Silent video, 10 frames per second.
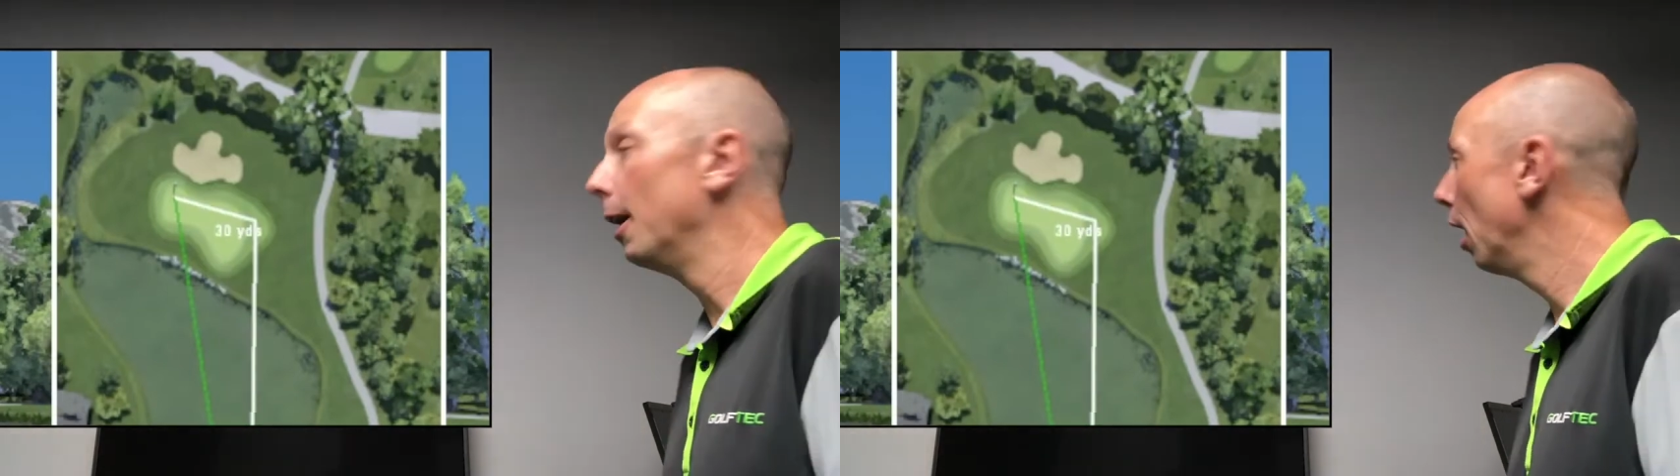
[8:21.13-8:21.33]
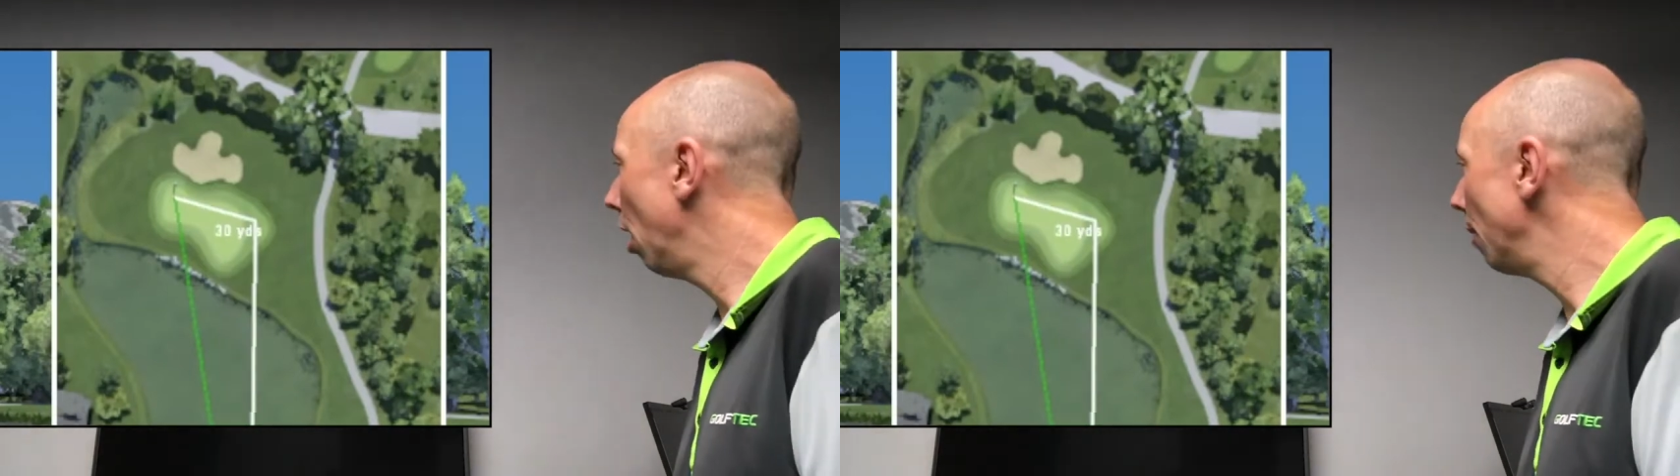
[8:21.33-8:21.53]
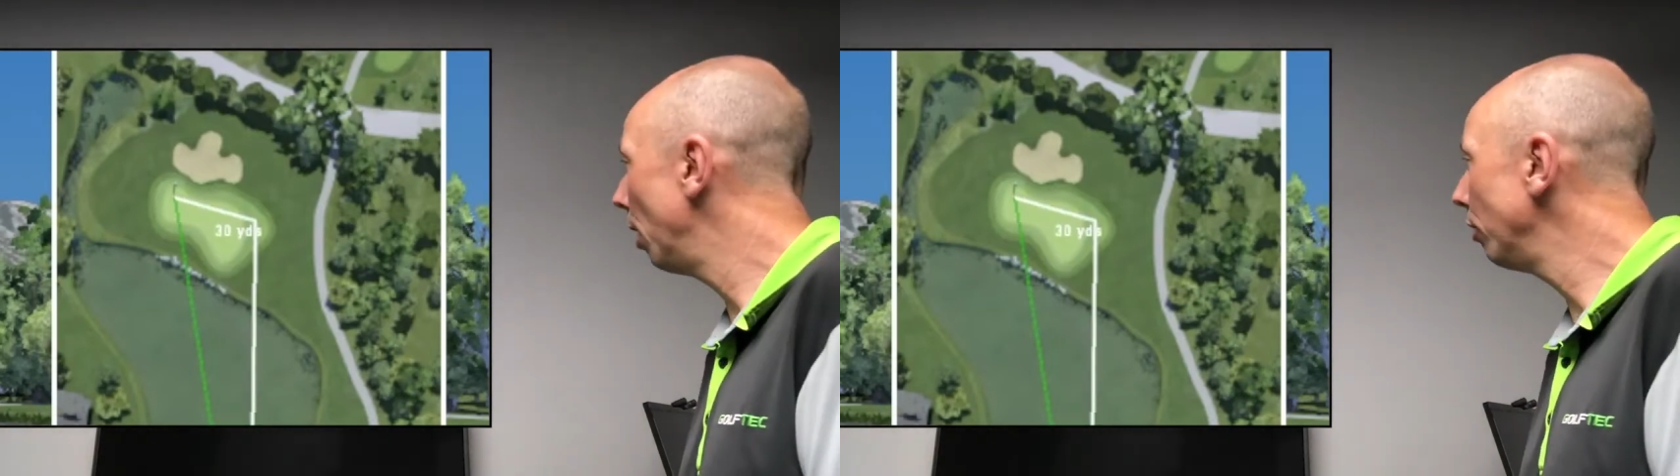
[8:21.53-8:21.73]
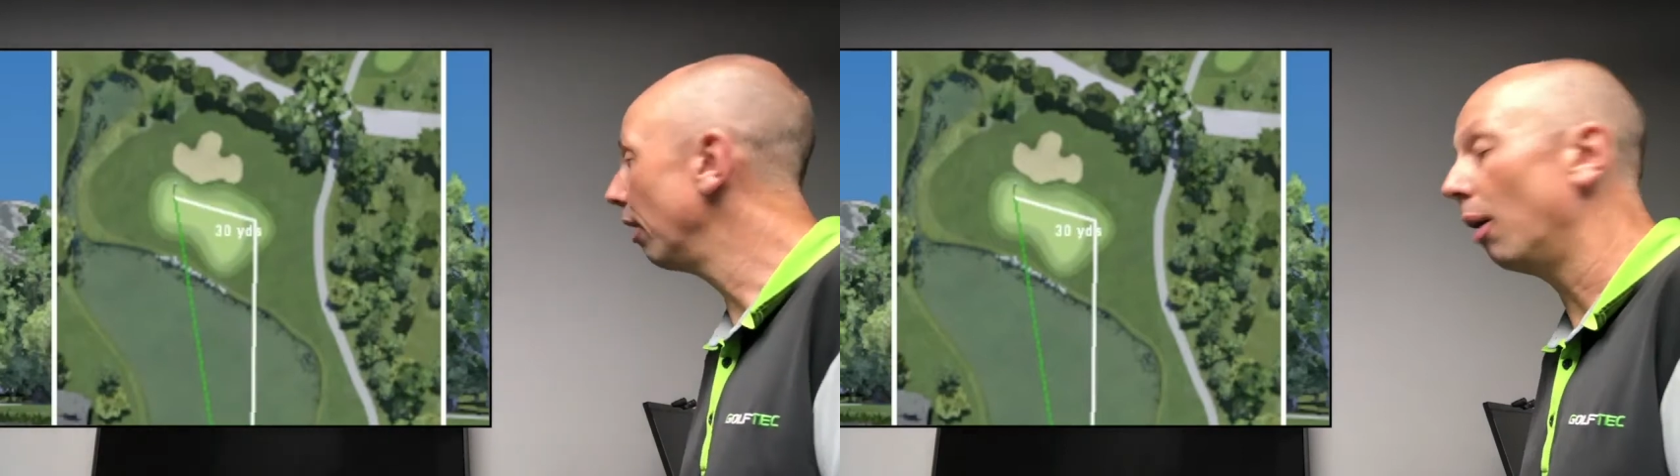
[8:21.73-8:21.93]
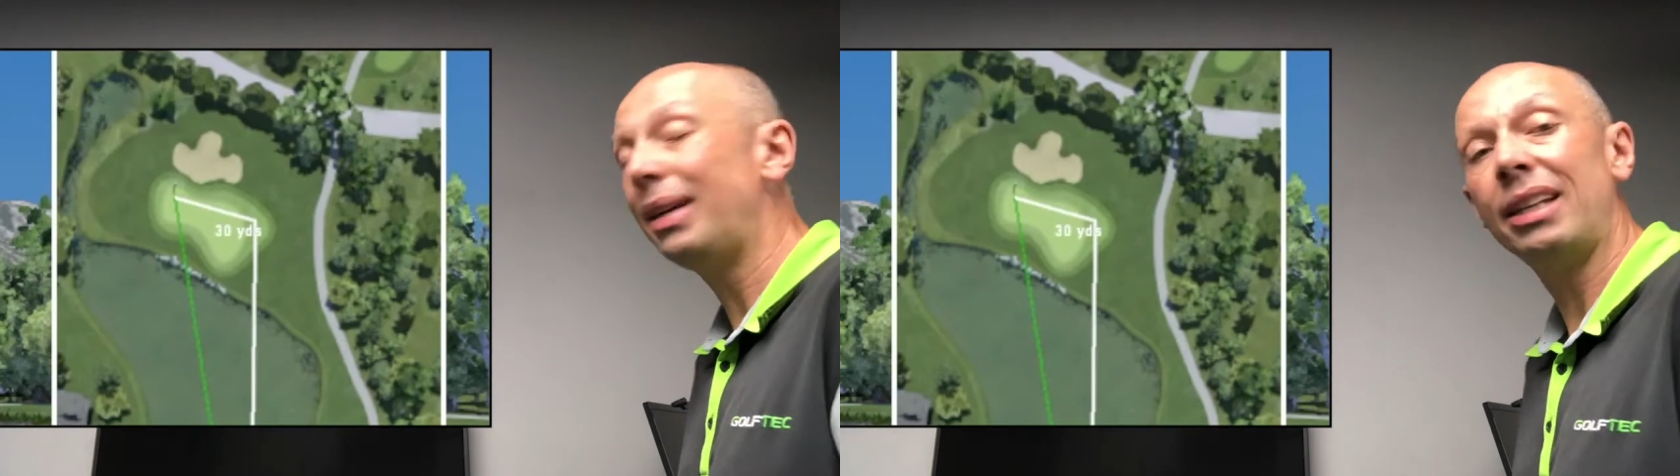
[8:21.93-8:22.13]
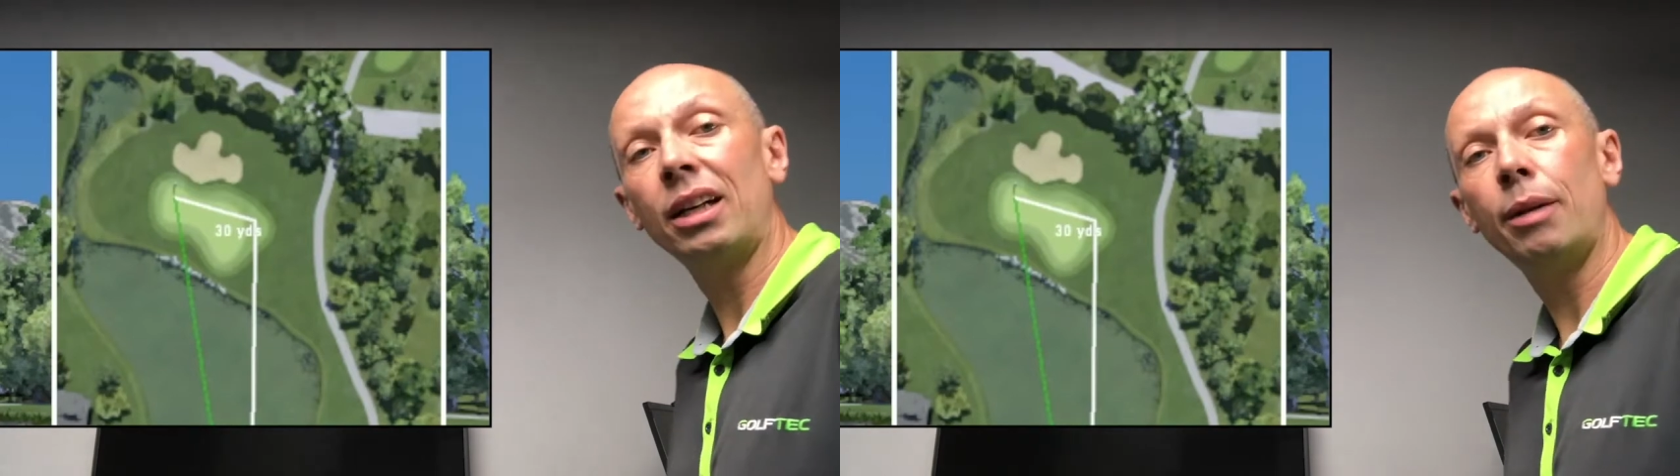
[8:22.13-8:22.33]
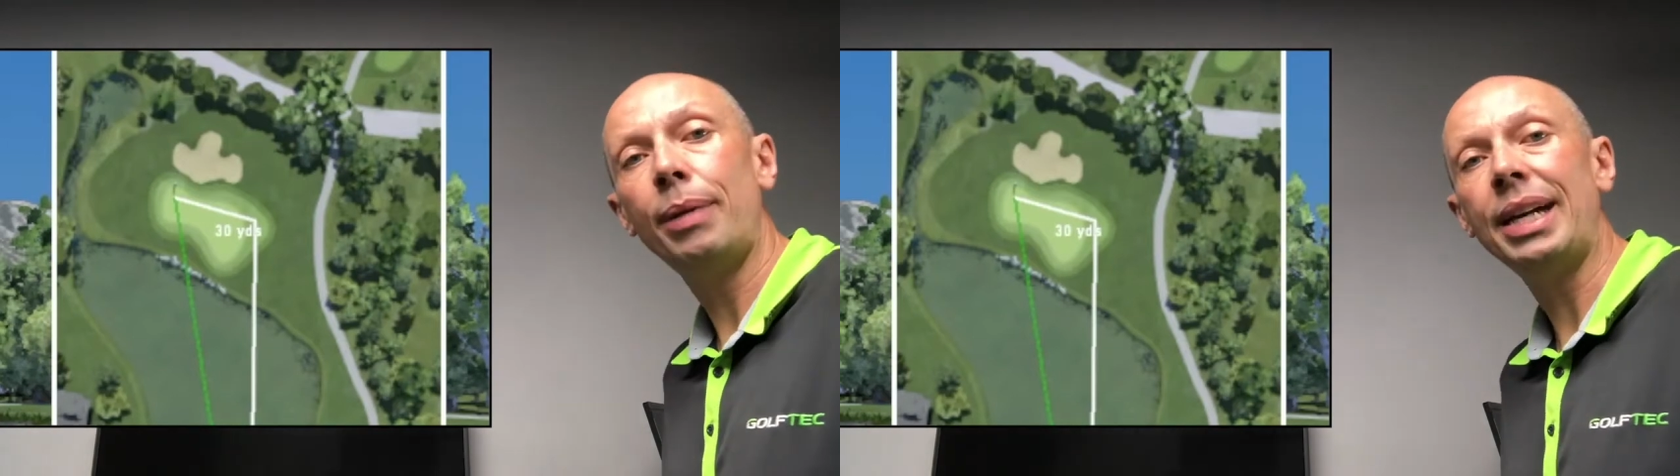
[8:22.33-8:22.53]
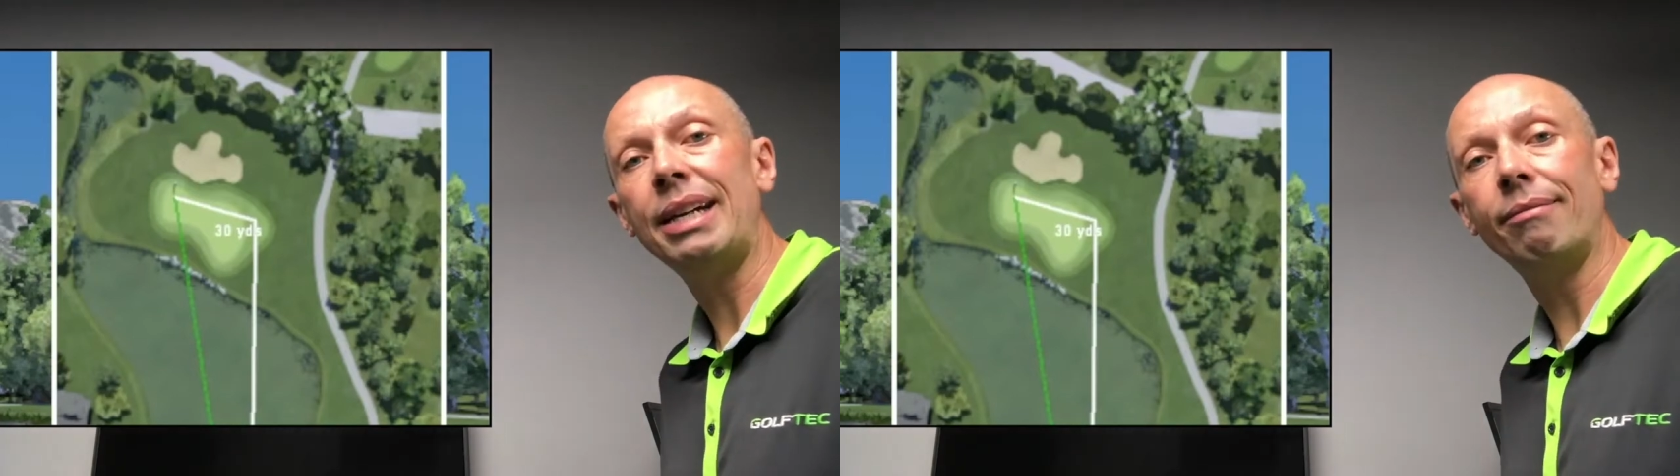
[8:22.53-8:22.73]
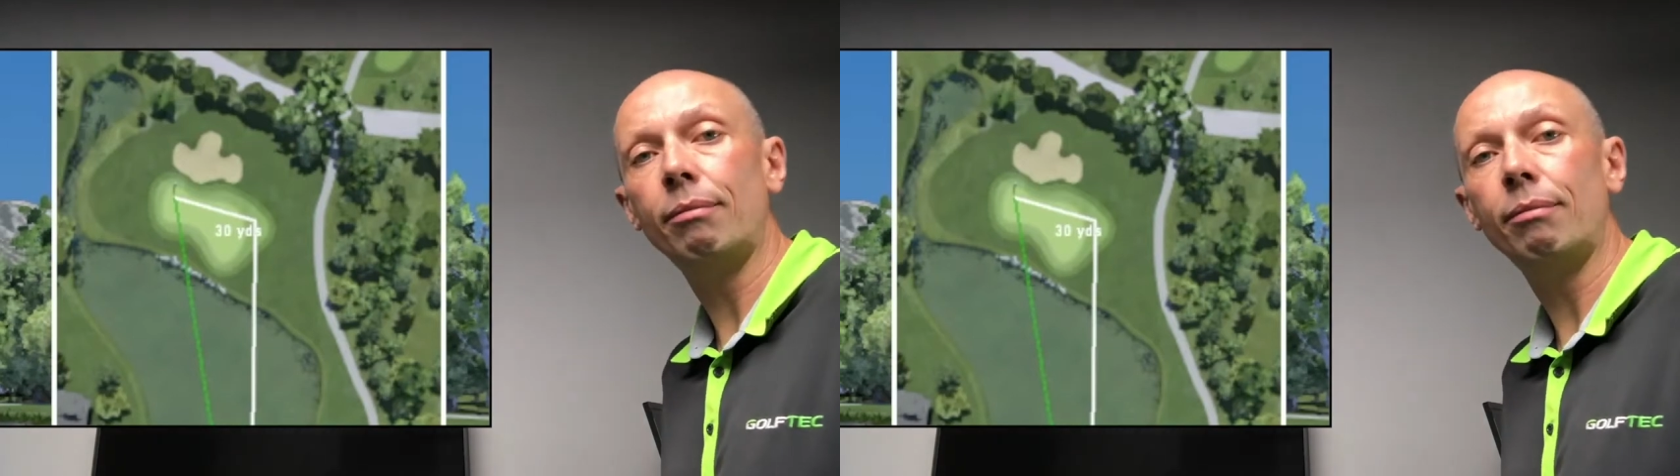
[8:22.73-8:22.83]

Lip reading: I'm either going to be